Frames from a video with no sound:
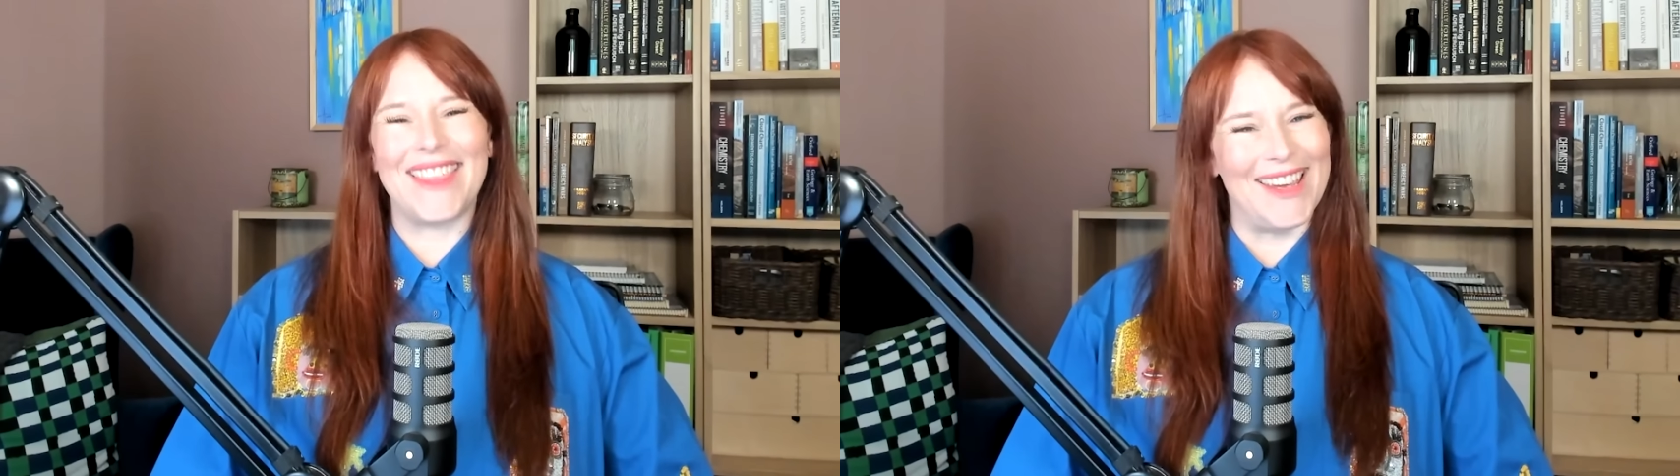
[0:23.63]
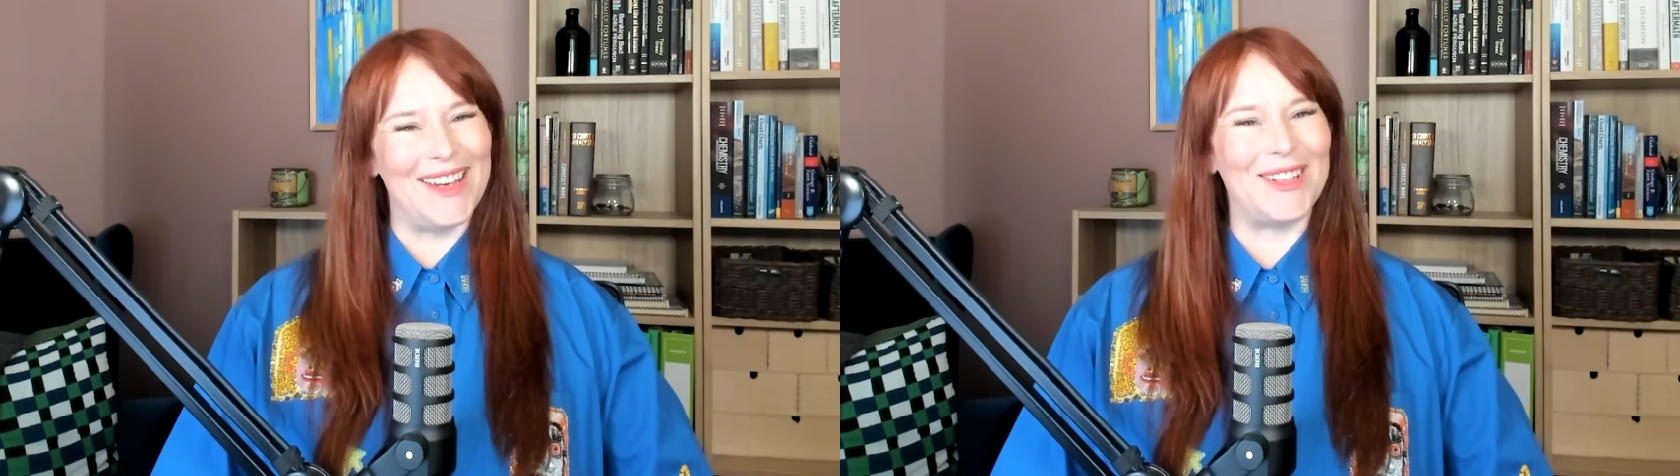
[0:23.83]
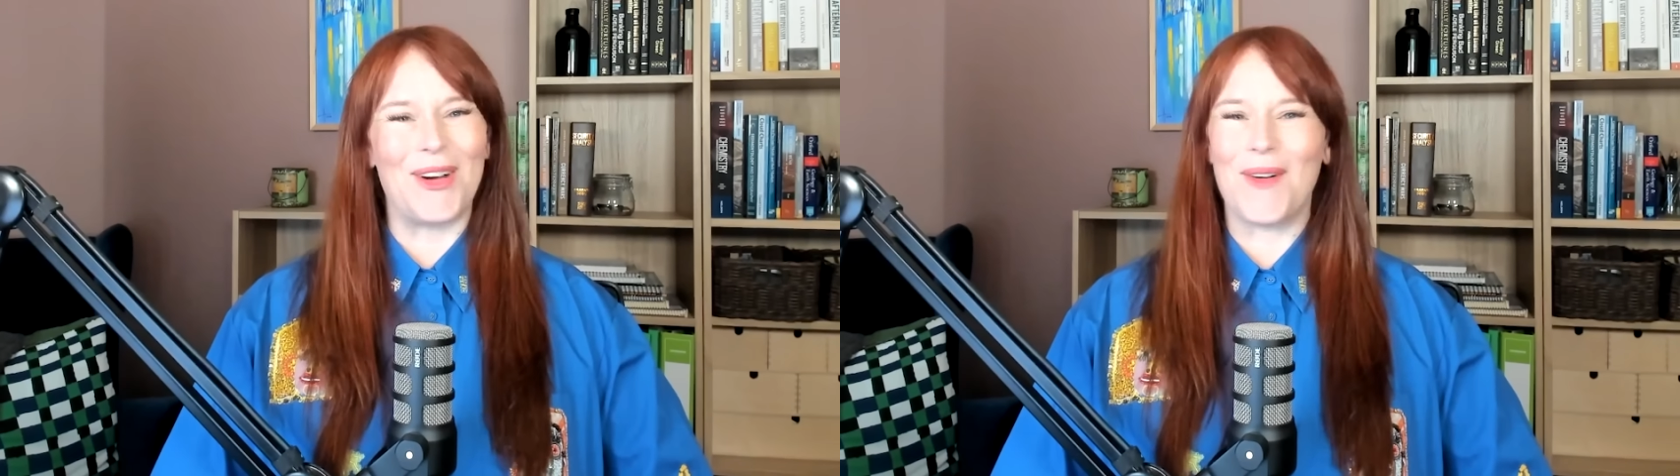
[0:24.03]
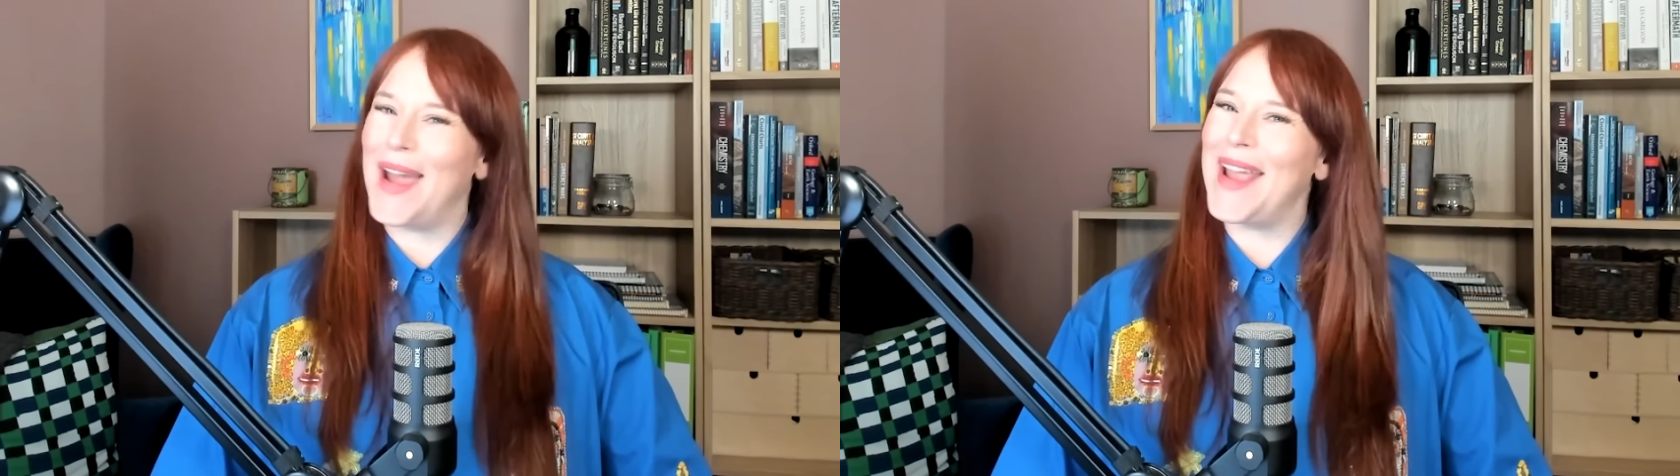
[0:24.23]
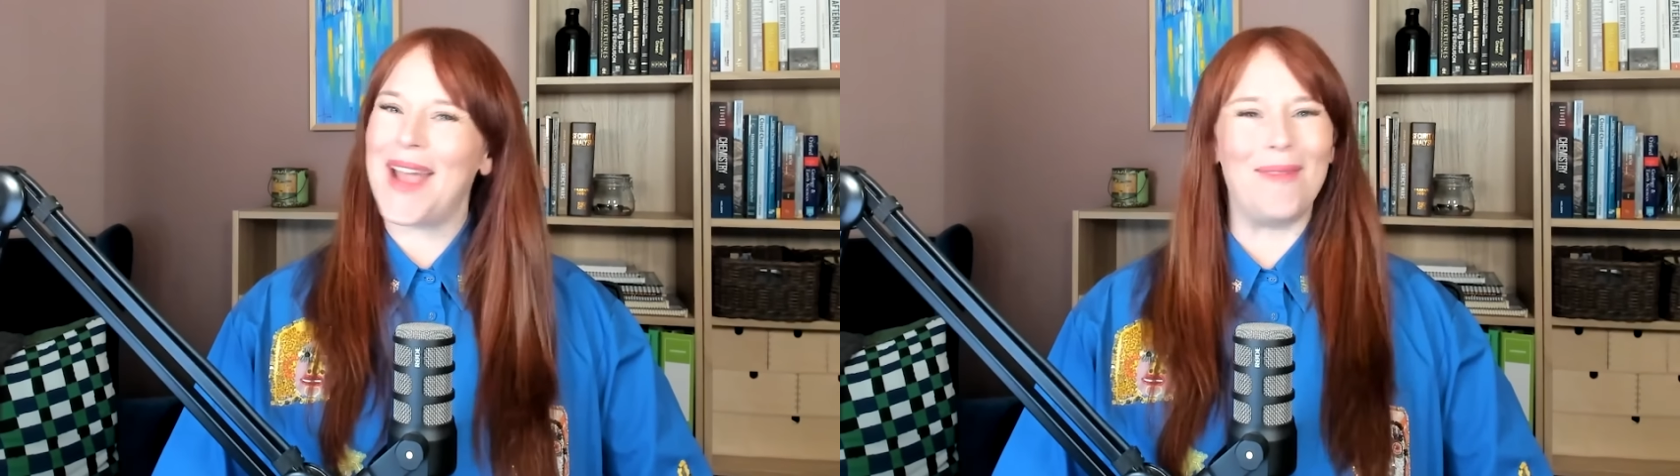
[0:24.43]
thing to
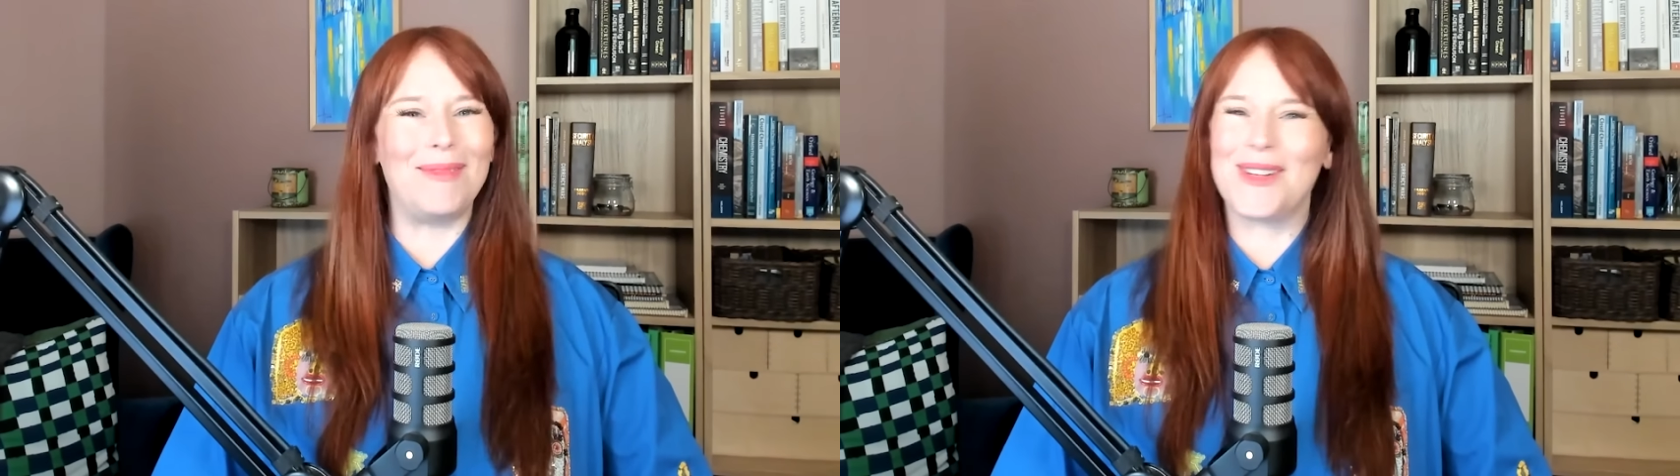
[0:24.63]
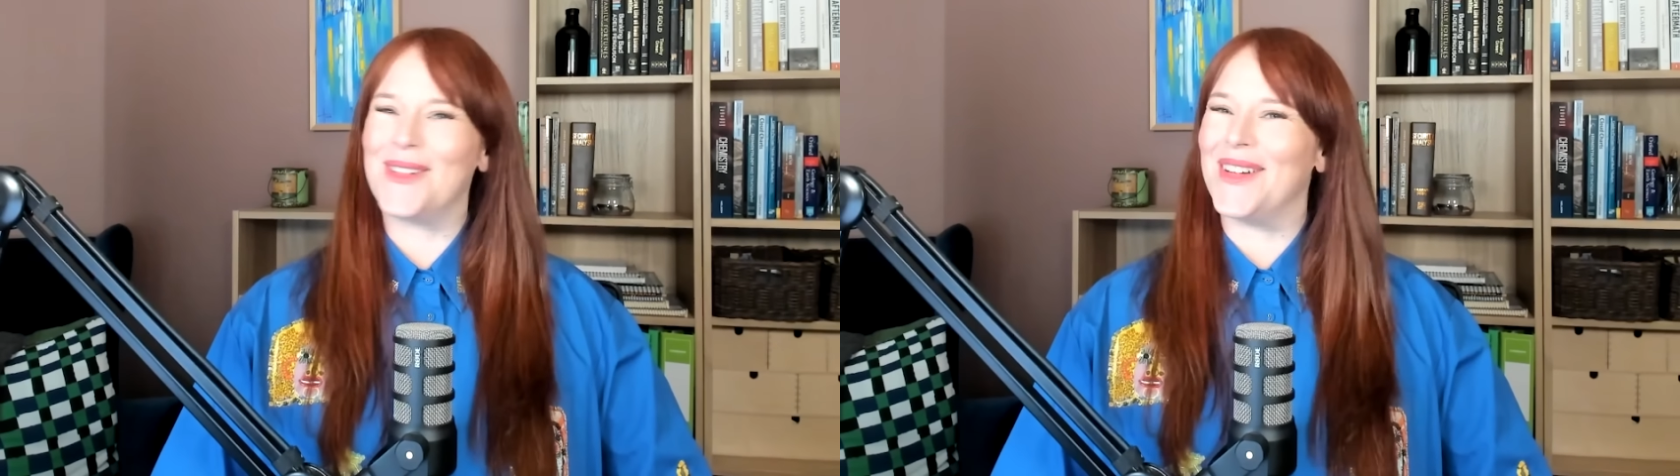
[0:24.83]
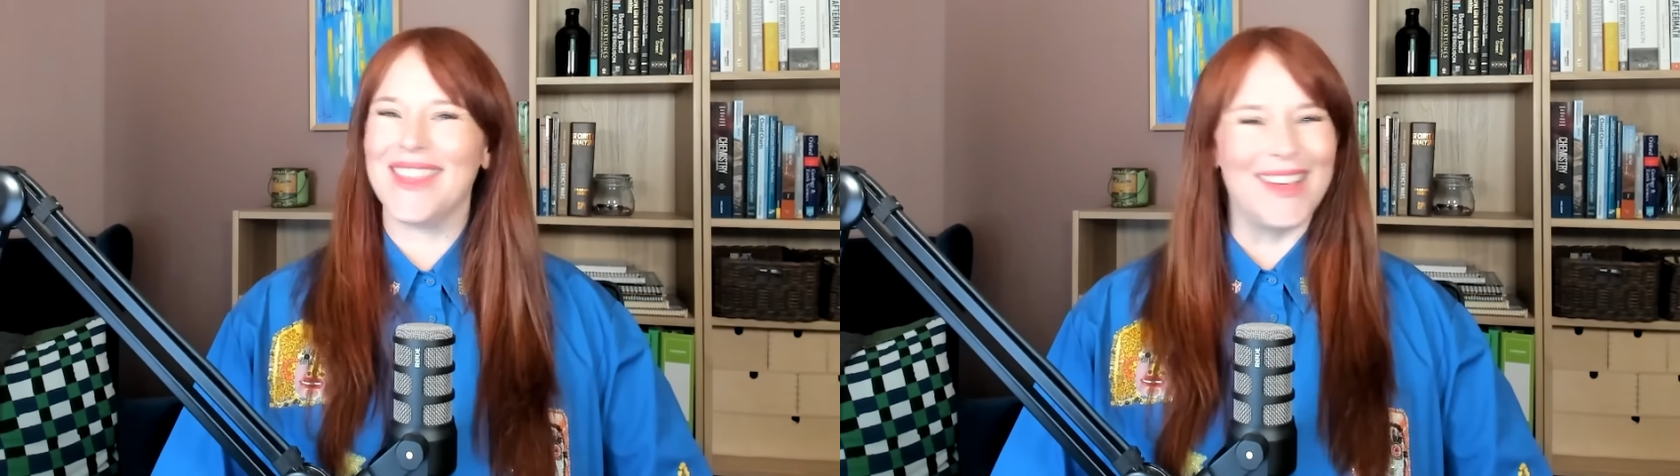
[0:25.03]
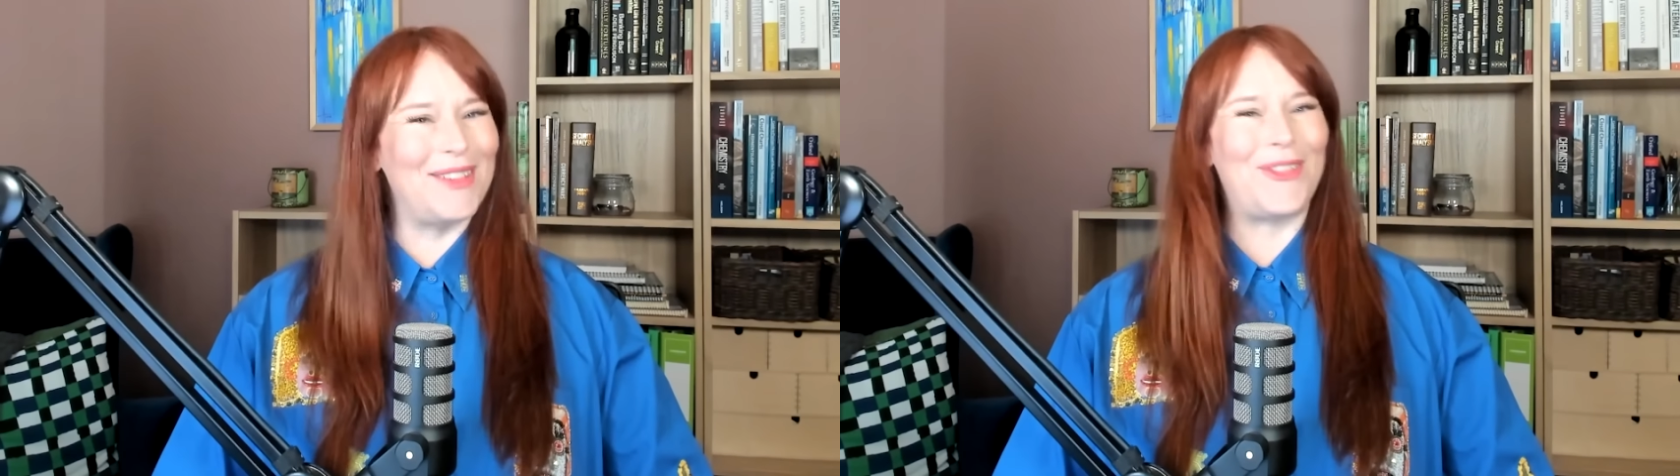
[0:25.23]
wake up to on this